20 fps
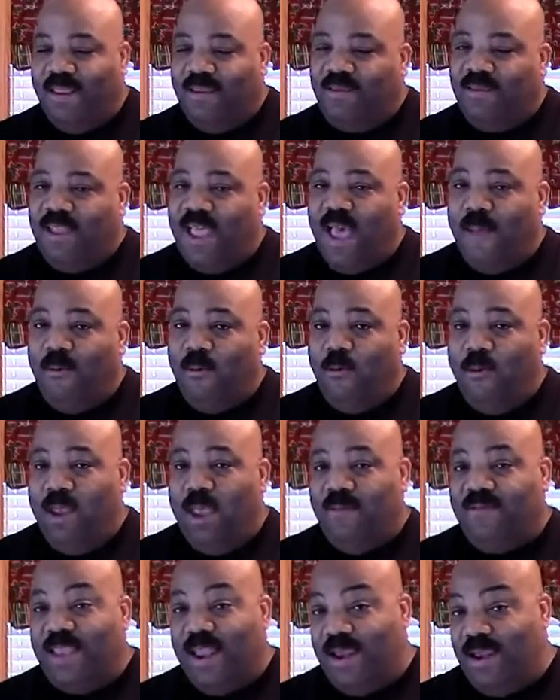the slab of
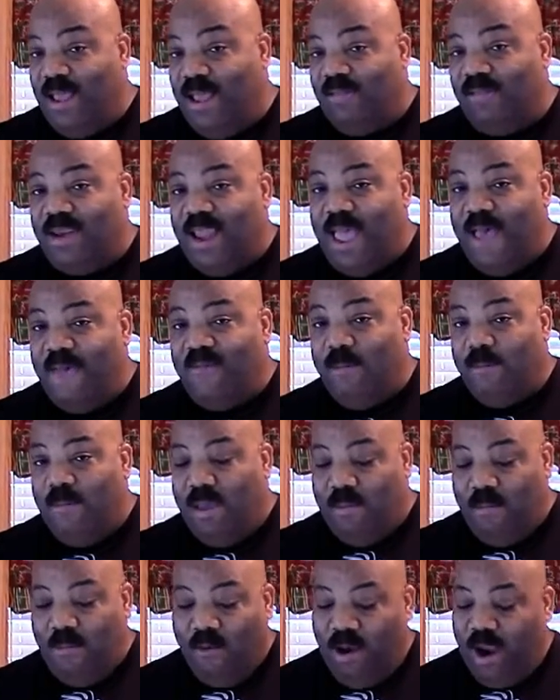ribs that doesn't have the
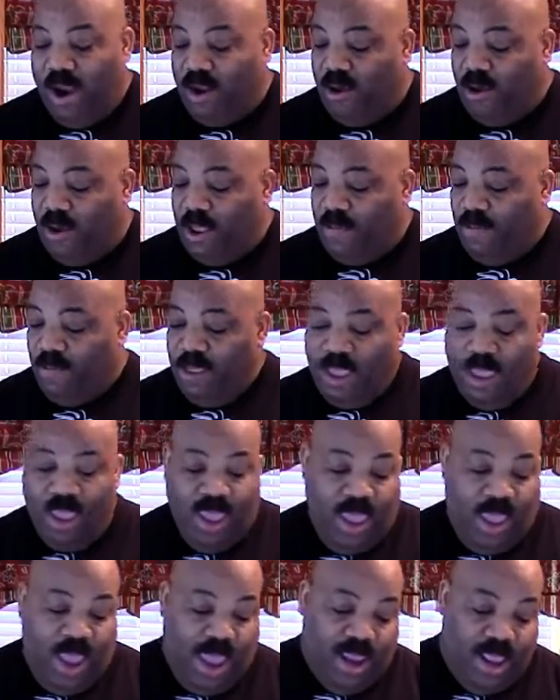membrane on it.
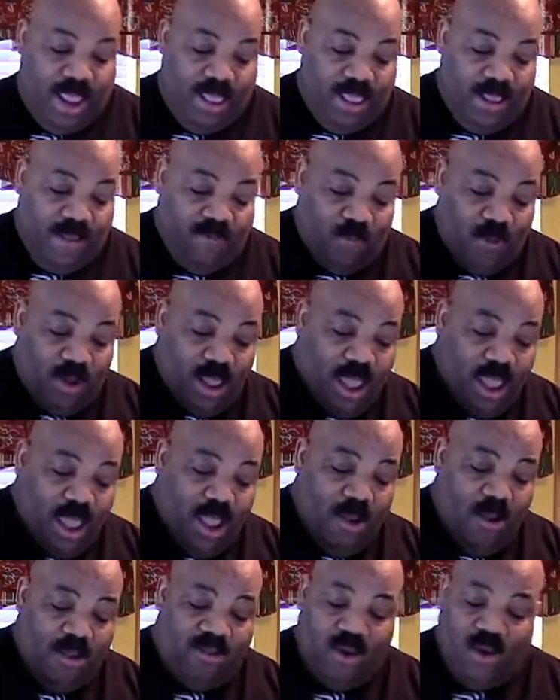And then this one
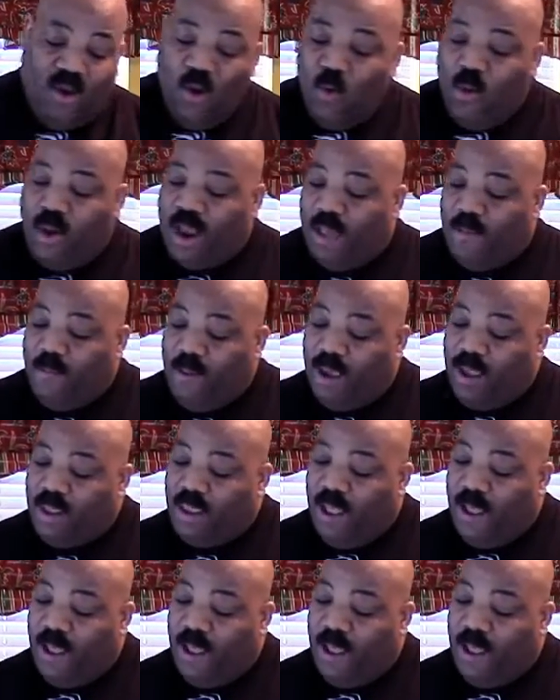here is a new one I picked